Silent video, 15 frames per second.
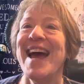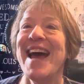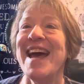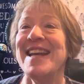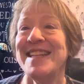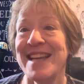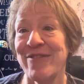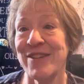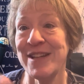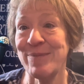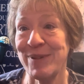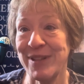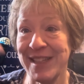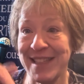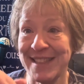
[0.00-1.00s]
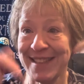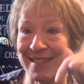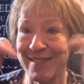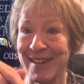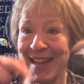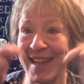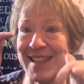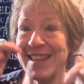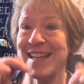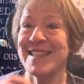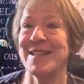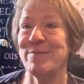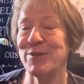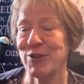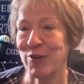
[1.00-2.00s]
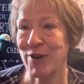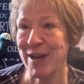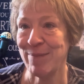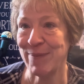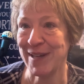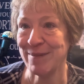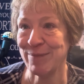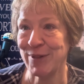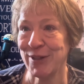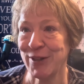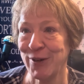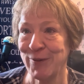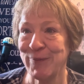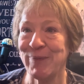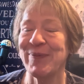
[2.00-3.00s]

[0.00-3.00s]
And definitely please hit that subscribe button below.